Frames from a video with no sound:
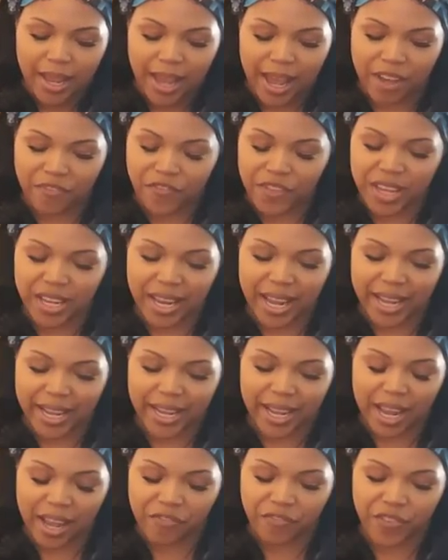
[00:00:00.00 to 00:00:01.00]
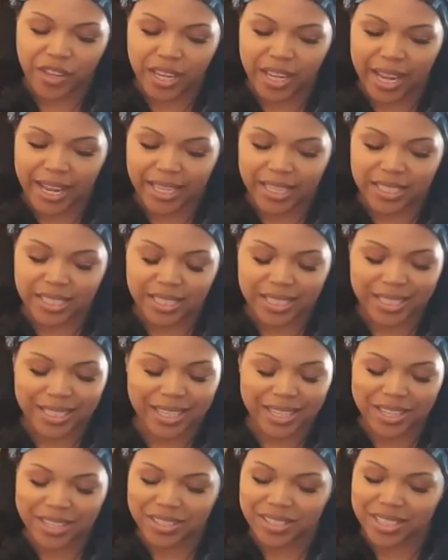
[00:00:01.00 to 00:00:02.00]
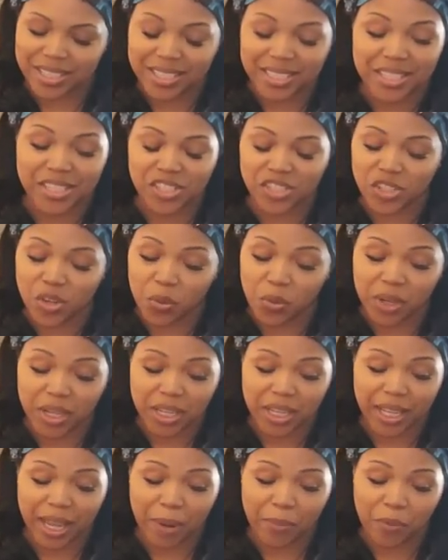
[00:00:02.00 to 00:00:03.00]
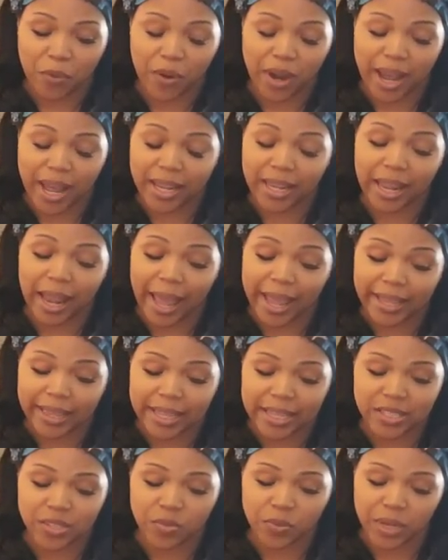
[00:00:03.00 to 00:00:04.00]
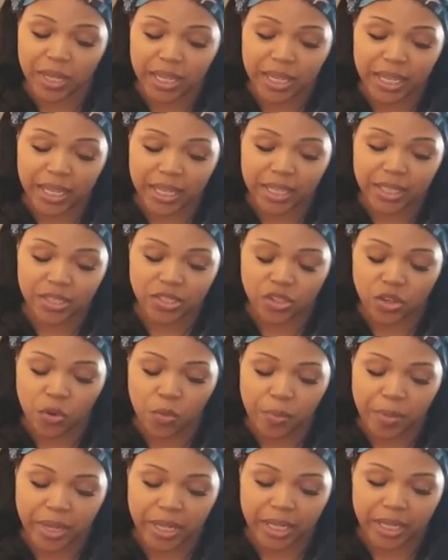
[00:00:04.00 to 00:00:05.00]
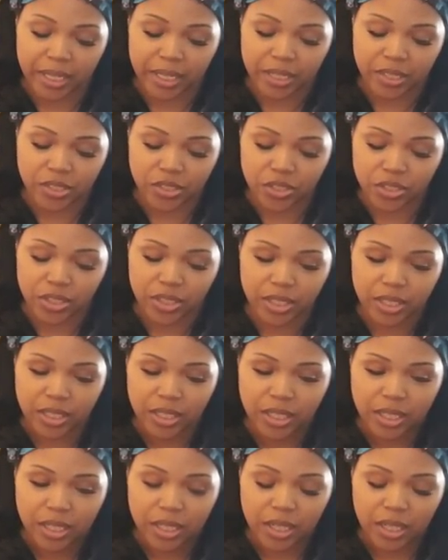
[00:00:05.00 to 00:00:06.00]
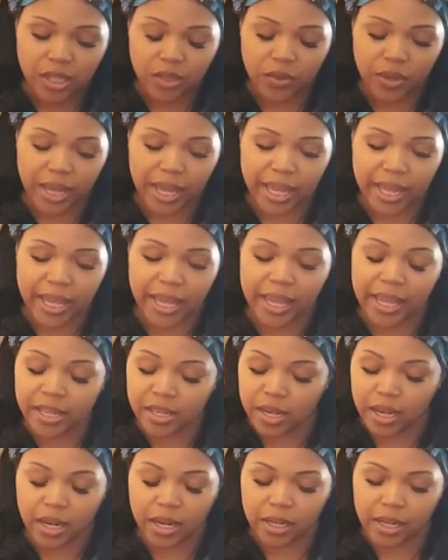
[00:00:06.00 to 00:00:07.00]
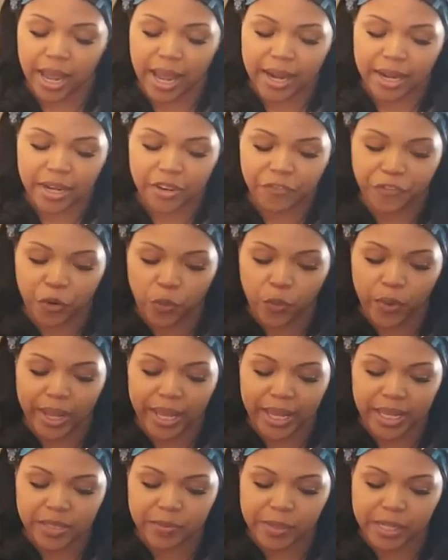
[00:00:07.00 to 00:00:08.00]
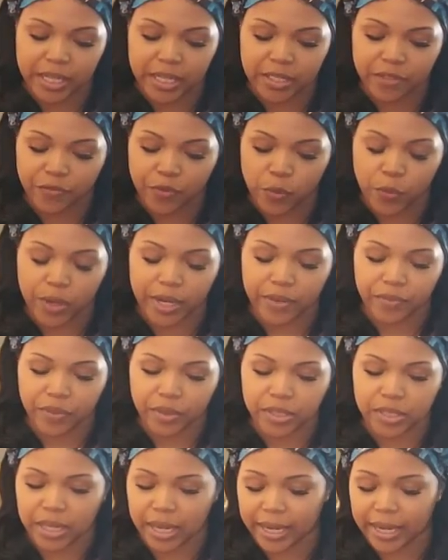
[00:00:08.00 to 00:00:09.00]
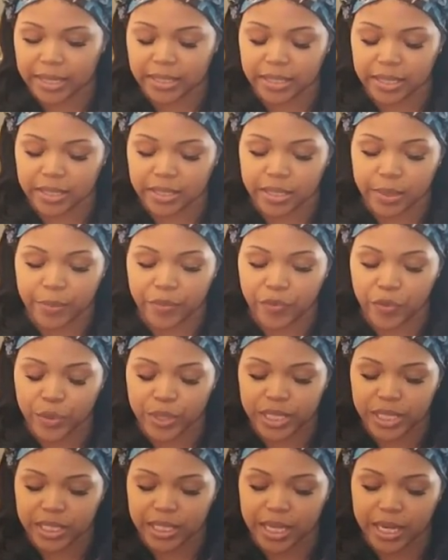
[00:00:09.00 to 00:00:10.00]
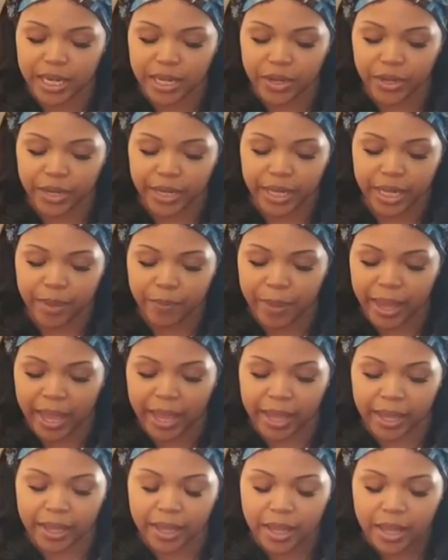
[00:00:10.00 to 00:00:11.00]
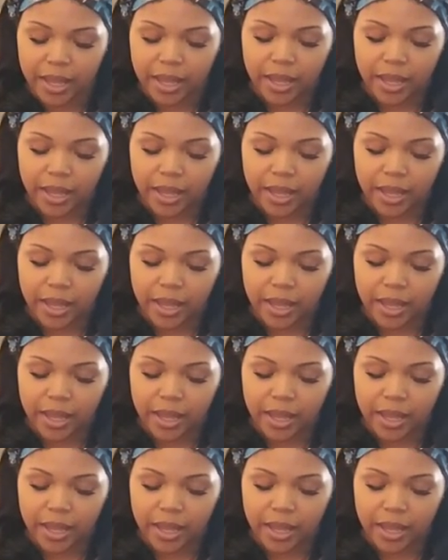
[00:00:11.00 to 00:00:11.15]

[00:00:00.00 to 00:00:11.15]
I feel like I feel like this is so good, Capricorn. I like this reading so much. Okay, in in a lot of different ways because for one of you, like I said, some of you are just getting your get back,